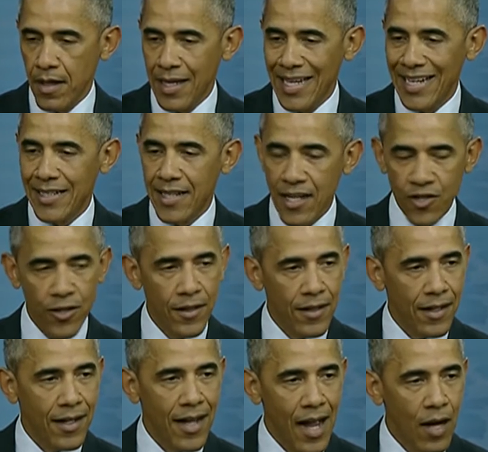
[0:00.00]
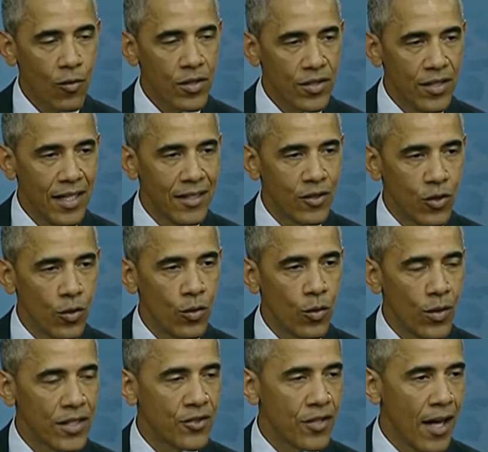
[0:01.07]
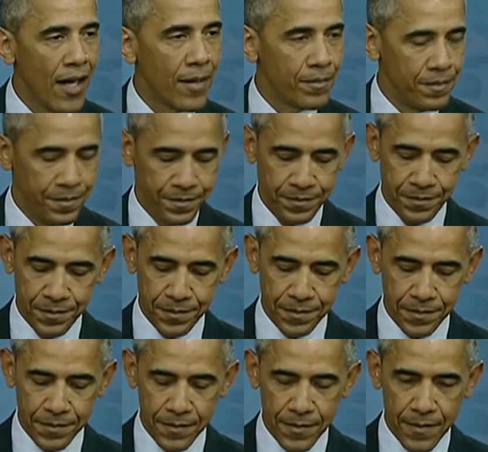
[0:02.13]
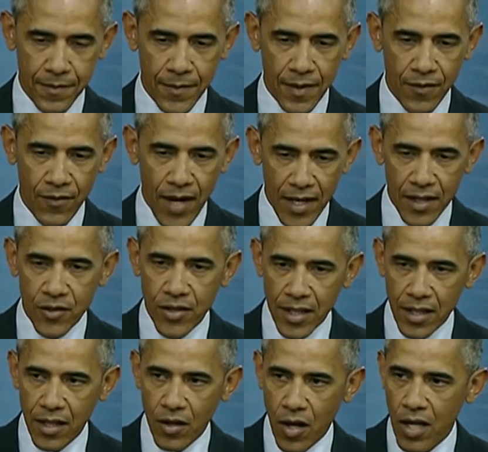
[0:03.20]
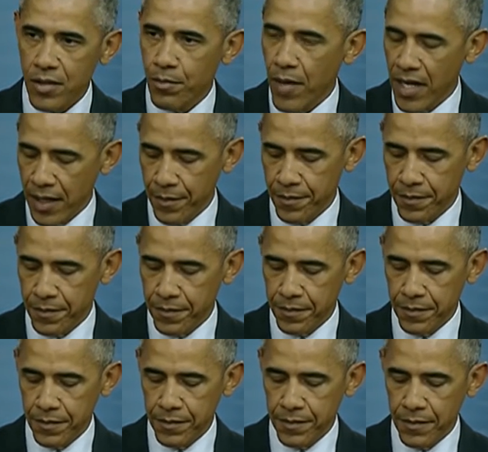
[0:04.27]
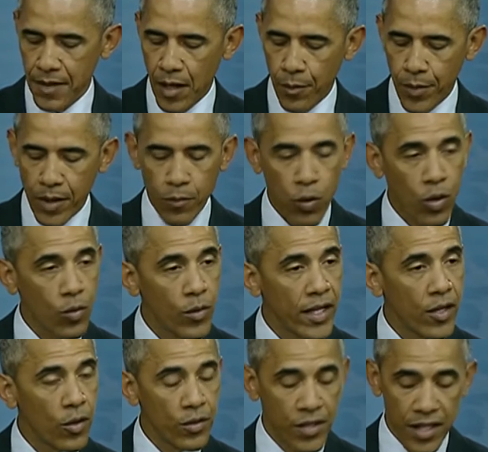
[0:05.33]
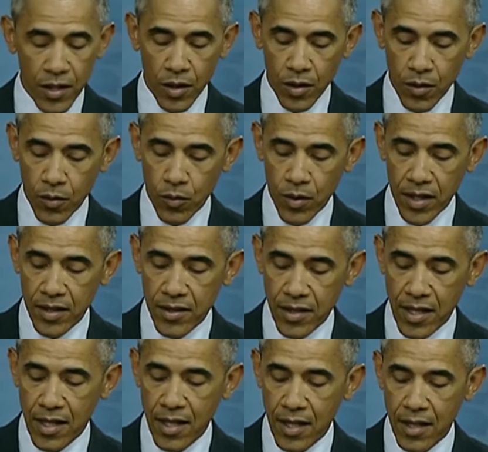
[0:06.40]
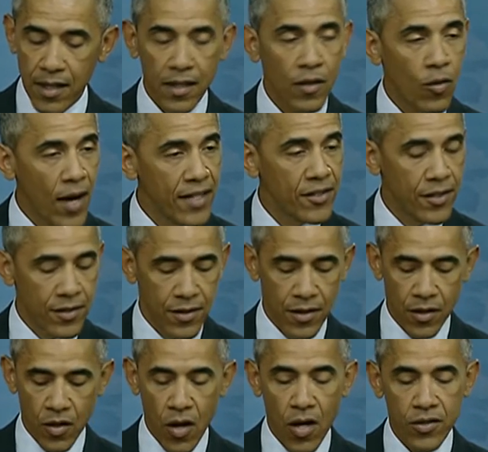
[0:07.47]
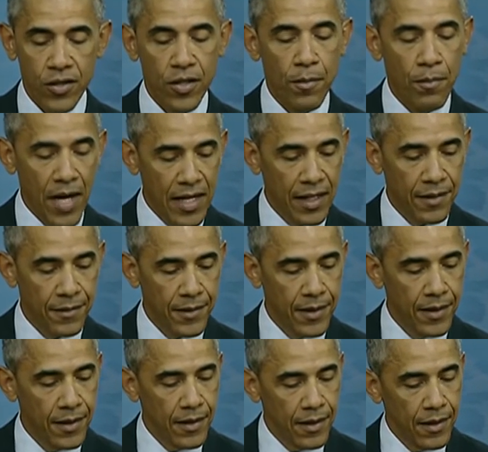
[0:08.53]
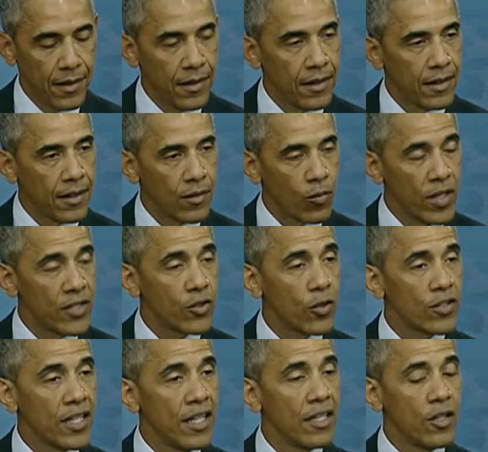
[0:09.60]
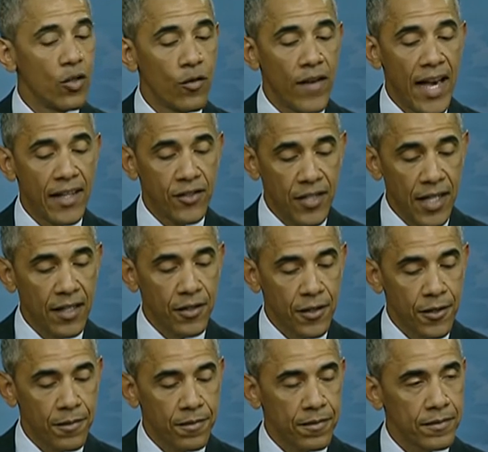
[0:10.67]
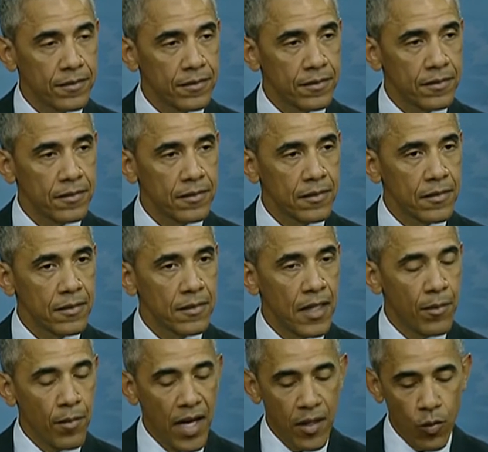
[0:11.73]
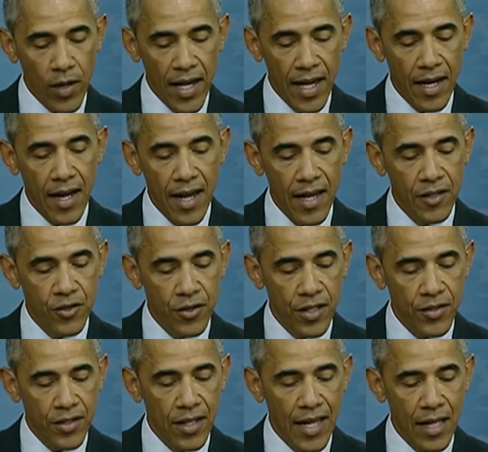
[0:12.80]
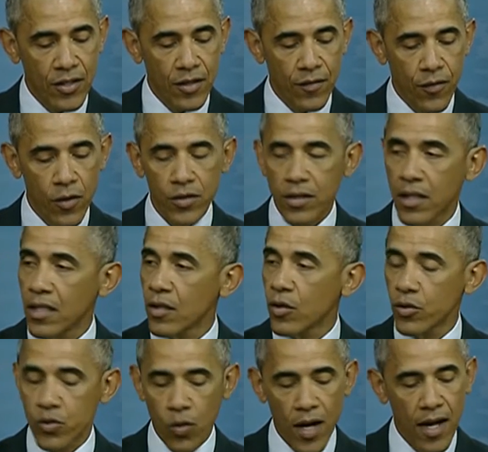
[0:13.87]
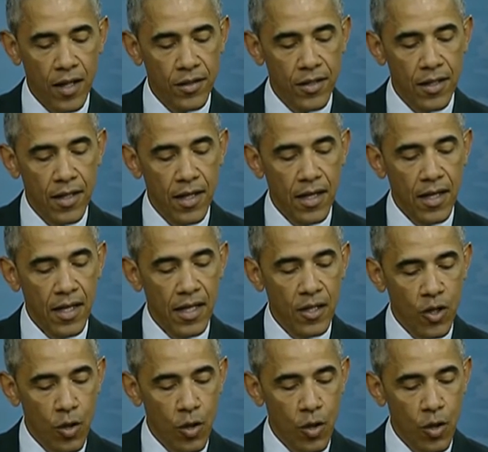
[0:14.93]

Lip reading: In addition, Congress needs to do its job. Fighting Zika costs money. Helping Puerto Rico deal with its Zika crisis costs money. Research into new vaccines. And by the way, NIH just announced the first clinical trials in